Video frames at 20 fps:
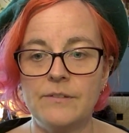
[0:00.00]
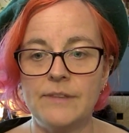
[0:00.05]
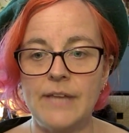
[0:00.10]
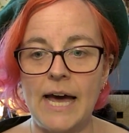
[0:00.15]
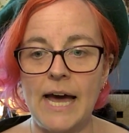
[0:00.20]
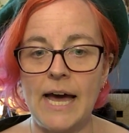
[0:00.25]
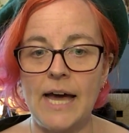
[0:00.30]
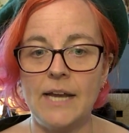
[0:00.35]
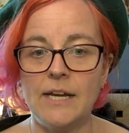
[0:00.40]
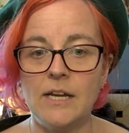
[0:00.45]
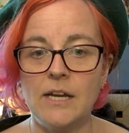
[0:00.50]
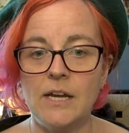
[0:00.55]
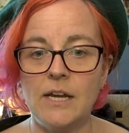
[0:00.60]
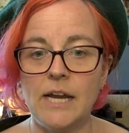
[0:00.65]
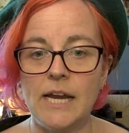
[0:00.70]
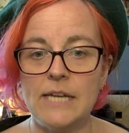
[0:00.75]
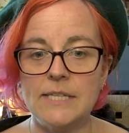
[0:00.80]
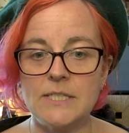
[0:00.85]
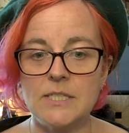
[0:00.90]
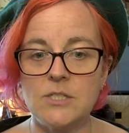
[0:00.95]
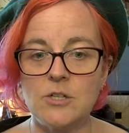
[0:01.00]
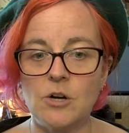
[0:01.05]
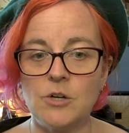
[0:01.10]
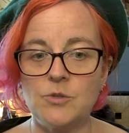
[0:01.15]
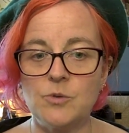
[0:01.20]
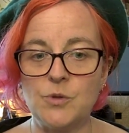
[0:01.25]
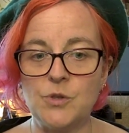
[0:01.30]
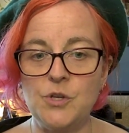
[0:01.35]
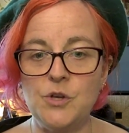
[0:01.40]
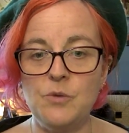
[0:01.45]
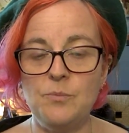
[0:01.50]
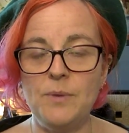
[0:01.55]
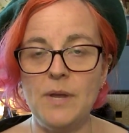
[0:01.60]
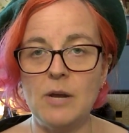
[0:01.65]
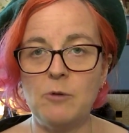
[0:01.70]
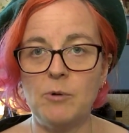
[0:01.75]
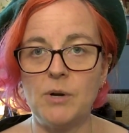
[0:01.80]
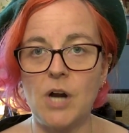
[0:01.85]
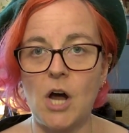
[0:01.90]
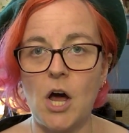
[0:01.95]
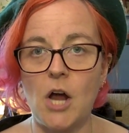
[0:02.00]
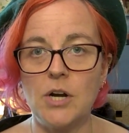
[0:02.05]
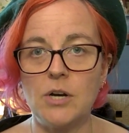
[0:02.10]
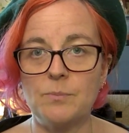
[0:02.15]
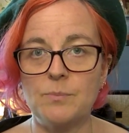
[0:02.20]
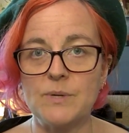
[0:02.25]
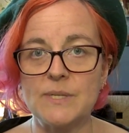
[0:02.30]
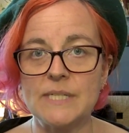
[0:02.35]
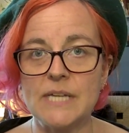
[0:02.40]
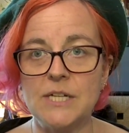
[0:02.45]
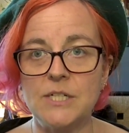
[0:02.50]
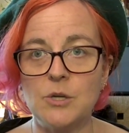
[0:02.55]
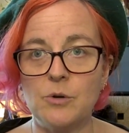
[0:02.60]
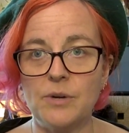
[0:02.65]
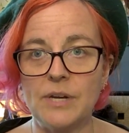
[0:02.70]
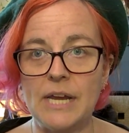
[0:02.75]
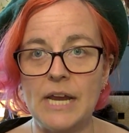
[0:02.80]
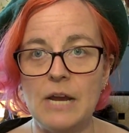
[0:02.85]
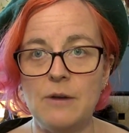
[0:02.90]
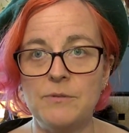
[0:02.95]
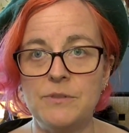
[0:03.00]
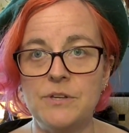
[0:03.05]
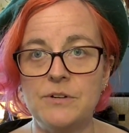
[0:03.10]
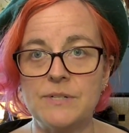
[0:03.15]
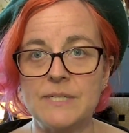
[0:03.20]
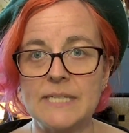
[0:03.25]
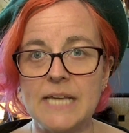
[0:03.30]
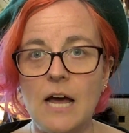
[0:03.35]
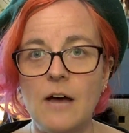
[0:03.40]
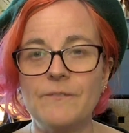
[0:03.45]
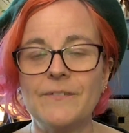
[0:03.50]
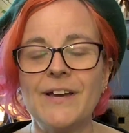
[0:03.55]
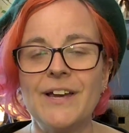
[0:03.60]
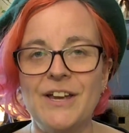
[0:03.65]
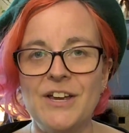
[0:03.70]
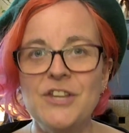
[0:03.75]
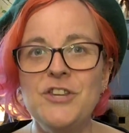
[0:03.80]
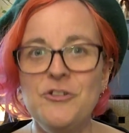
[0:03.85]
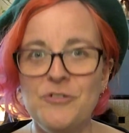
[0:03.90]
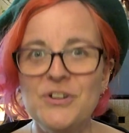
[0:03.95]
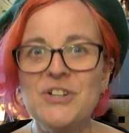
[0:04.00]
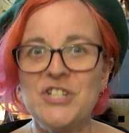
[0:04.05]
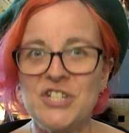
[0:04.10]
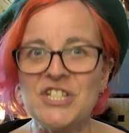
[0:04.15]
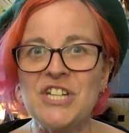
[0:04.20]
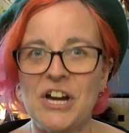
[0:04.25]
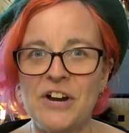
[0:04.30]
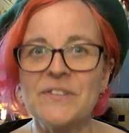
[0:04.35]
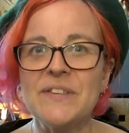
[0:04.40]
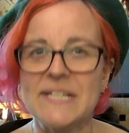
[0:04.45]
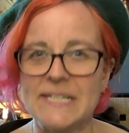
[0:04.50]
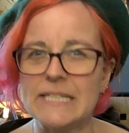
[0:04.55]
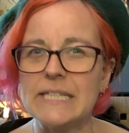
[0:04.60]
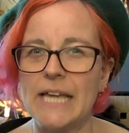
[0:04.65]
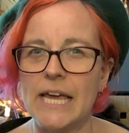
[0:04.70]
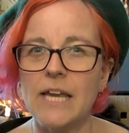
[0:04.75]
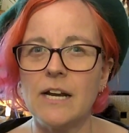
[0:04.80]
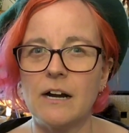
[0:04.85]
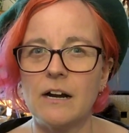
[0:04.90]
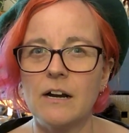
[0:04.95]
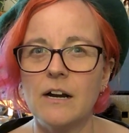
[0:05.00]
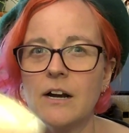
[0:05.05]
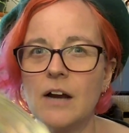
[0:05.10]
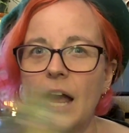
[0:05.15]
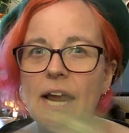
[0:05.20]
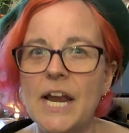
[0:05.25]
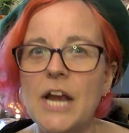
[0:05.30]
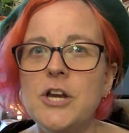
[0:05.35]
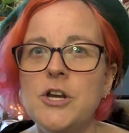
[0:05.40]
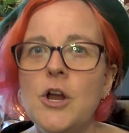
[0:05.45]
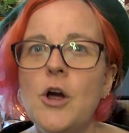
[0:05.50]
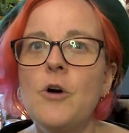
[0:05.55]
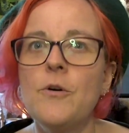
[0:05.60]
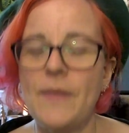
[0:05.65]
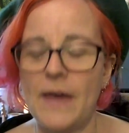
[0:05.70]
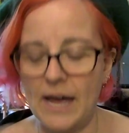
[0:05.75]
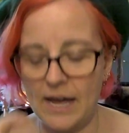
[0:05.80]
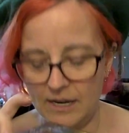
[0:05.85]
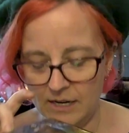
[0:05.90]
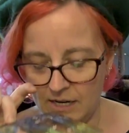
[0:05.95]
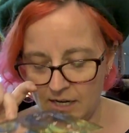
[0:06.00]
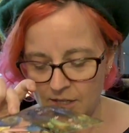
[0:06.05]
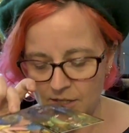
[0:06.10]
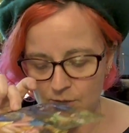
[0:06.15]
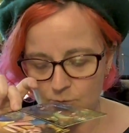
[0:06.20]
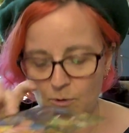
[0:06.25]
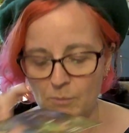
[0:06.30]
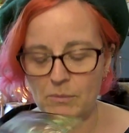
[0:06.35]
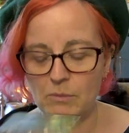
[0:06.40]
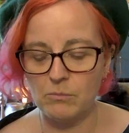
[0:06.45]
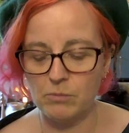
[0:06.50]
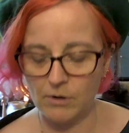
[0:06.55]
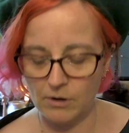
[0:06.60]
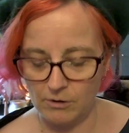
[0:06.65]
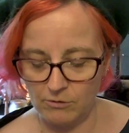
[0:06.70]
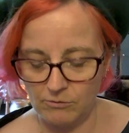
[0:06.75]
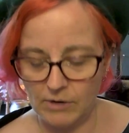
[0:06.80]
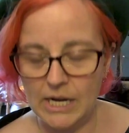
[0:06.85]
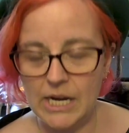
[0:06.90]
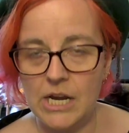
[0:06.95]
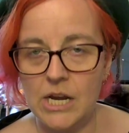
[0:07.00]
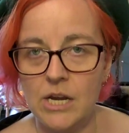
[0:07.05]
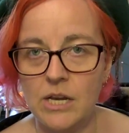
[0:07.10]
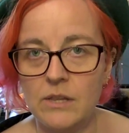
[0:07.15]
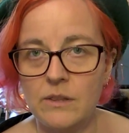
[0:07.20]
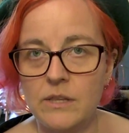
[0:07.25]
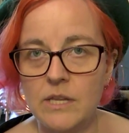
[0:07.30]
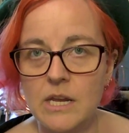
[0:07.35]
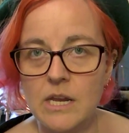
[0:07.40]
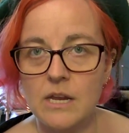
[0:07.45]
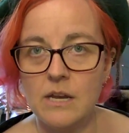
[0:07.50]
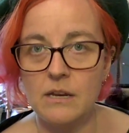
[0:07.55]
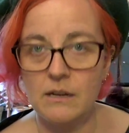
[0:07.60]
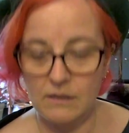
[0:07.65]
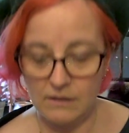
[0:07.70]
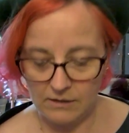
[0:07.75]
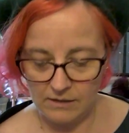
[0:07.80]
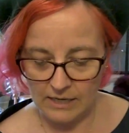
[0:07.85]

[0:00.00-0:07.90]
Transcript: that it starts with you being 100% okay with yourself. You can share this later. And I know that, because remember in the